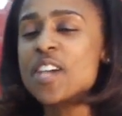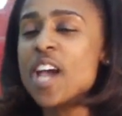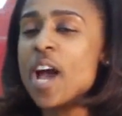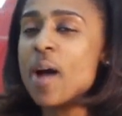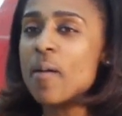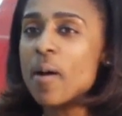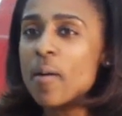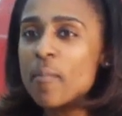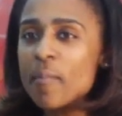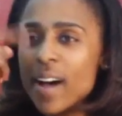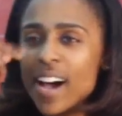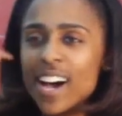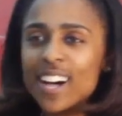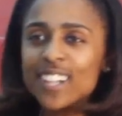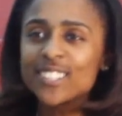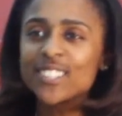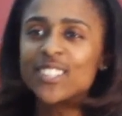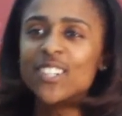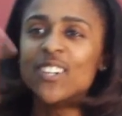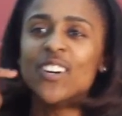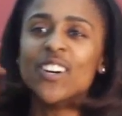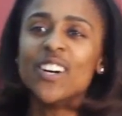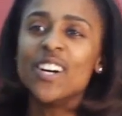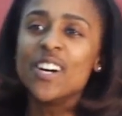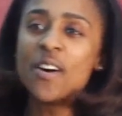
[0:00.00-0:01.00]
You got my
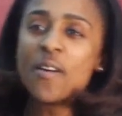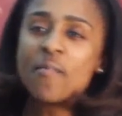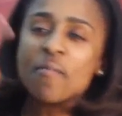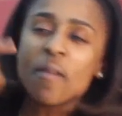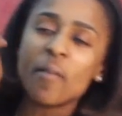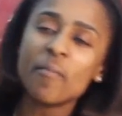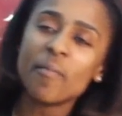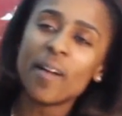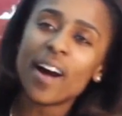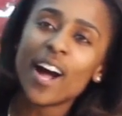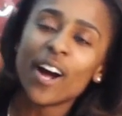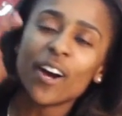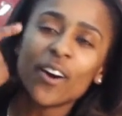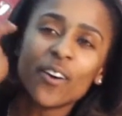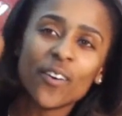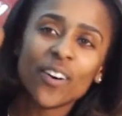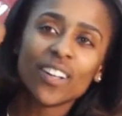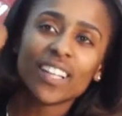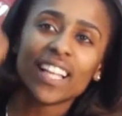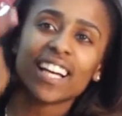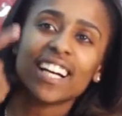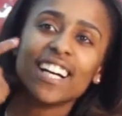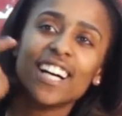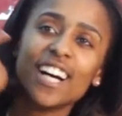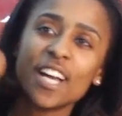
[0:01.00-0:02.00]
mind
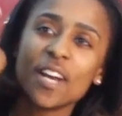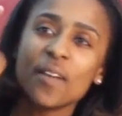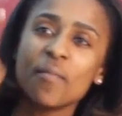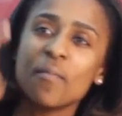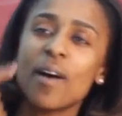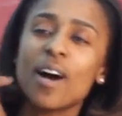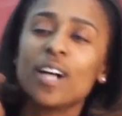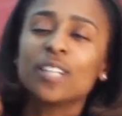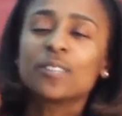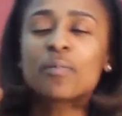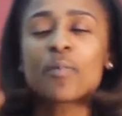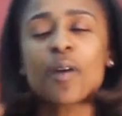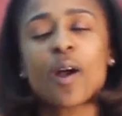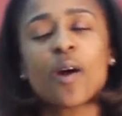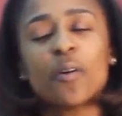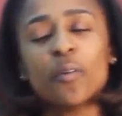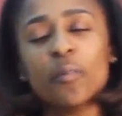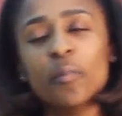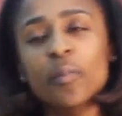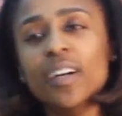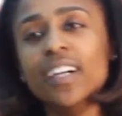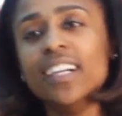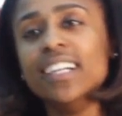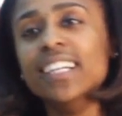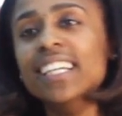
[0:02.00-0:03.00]
going like 100 miles per
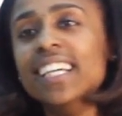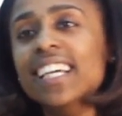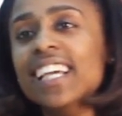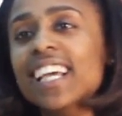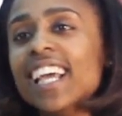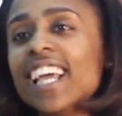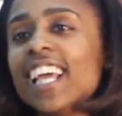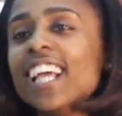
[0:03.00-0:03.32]
hour, but